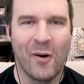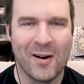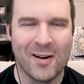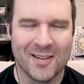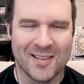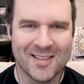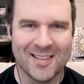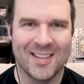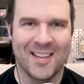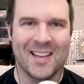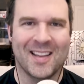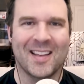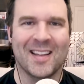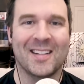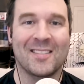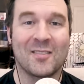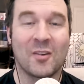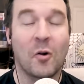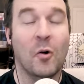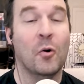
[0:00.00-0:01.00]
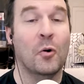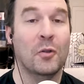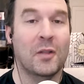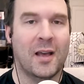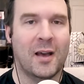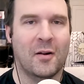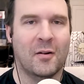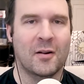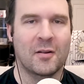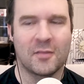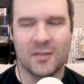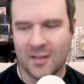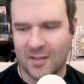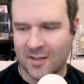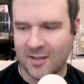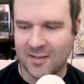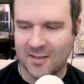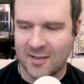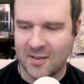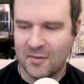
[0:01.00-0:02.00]
It's like, it's cold out. It was like
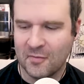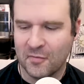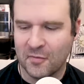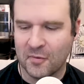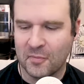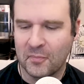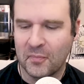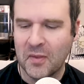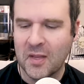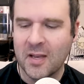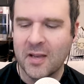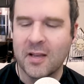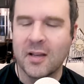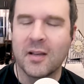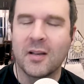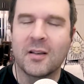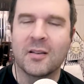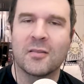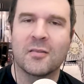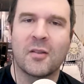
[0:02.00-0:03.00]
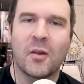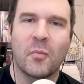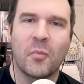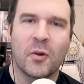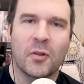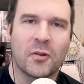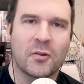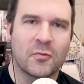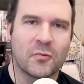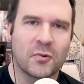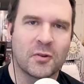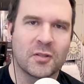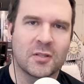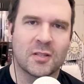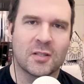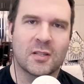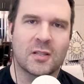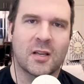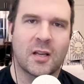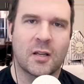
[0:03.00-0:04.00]
that scene from Step Brothers where he's
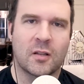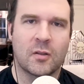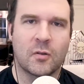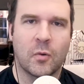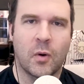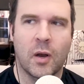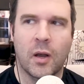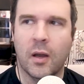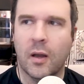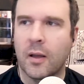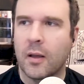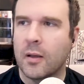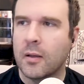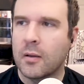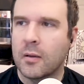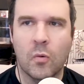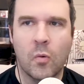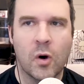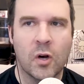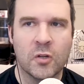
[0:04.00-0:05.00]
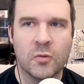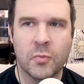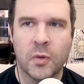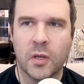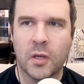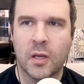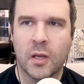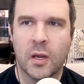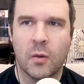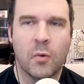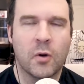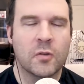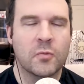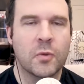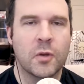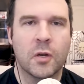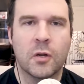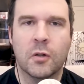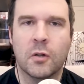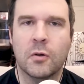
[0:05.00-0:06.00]
just like, do I wash my, can I wash
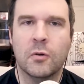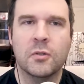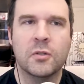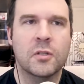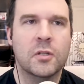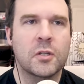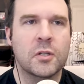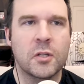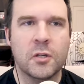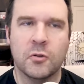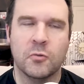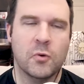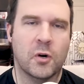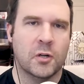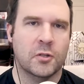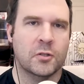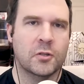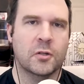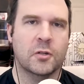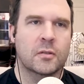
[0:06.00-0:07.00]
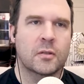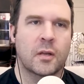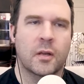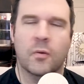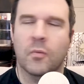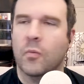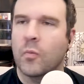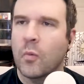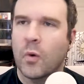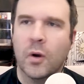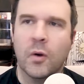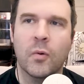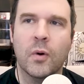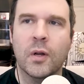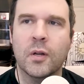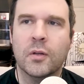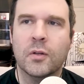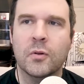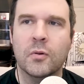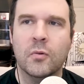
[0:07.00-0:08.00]
my clothes in the dishwasher? Like, what do I
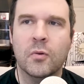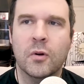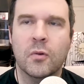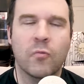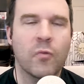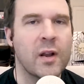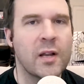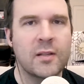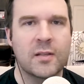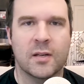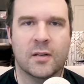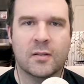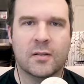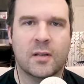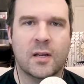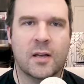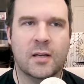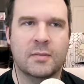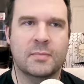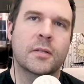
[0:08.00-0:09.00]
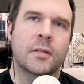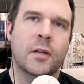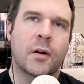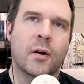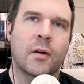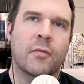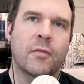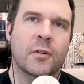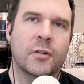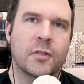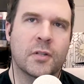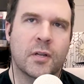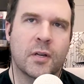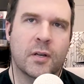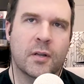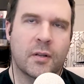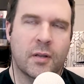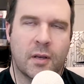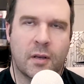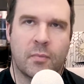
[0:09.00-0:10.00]
do when it rains outside? You know, I eventually I,
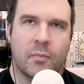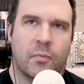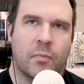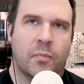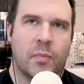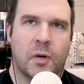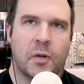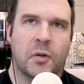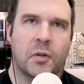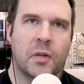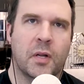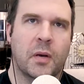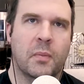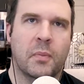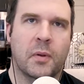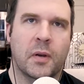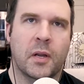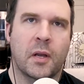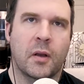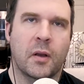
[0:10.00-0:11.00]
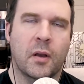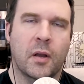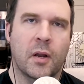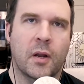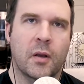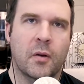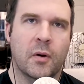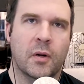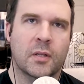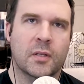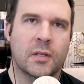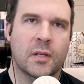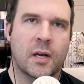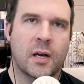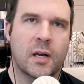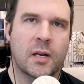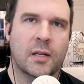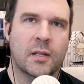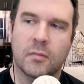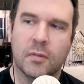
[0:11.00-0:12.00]
like bundle up and I and I go
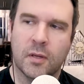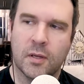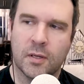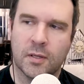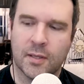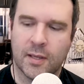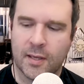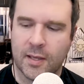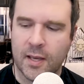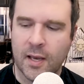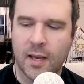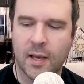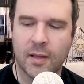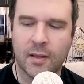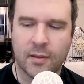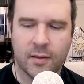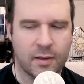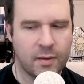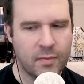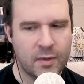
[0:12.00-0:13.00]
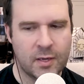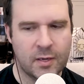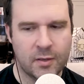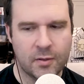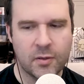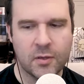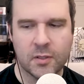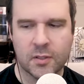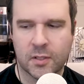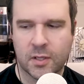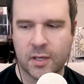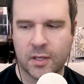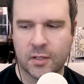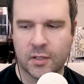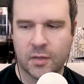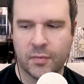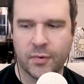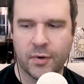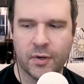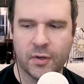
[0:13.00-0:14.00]
outside, and, and he's like, yeah, I mean, it looks like
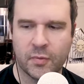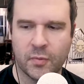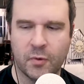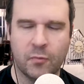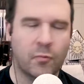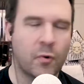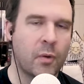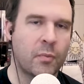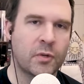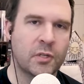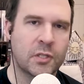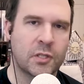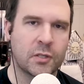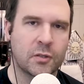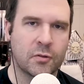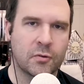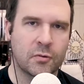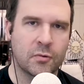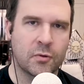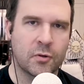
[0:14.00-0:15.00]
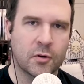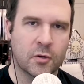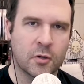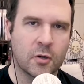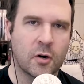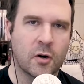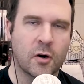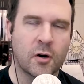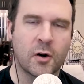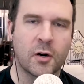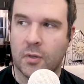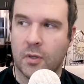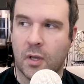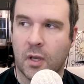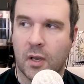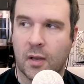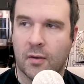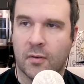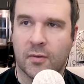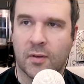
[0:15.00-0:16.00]
someone has been rummaging through your car.
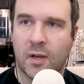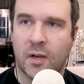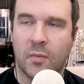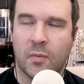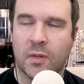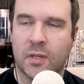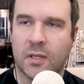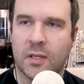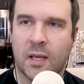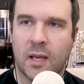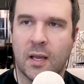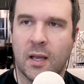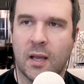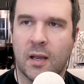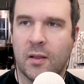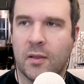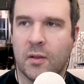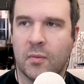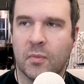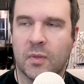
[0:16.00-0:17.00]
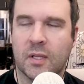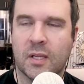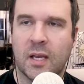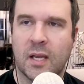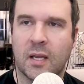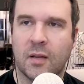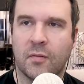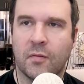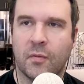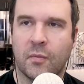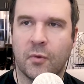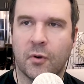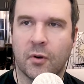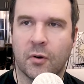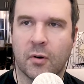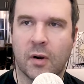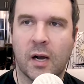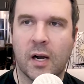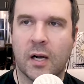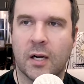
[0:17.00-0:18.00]
Has any been anything been taken from your
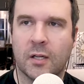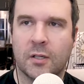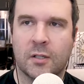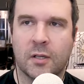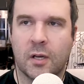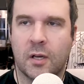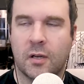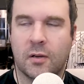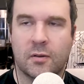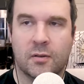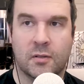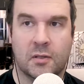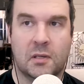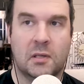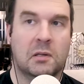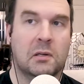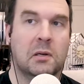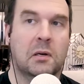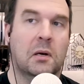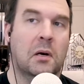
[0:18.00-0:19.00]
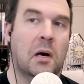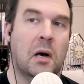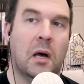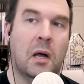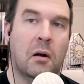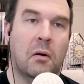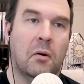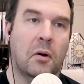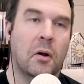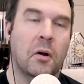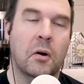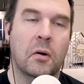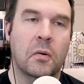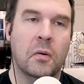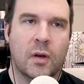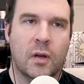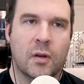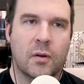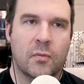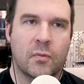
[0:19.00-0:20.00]
garage? And I was like, uh, I don't know.
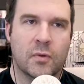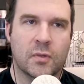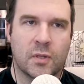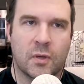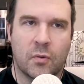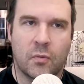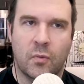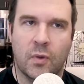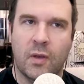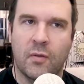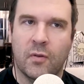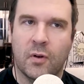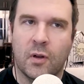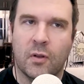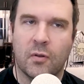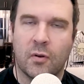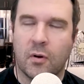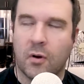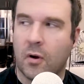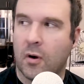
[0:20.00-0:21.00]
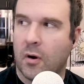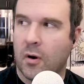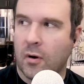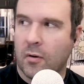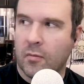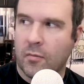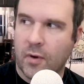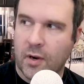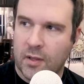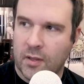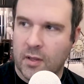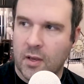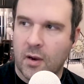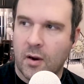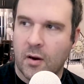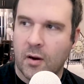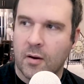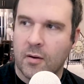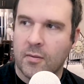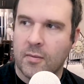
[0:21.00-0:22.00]
And it was like, we have another car right
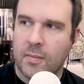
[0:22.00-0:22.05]
there.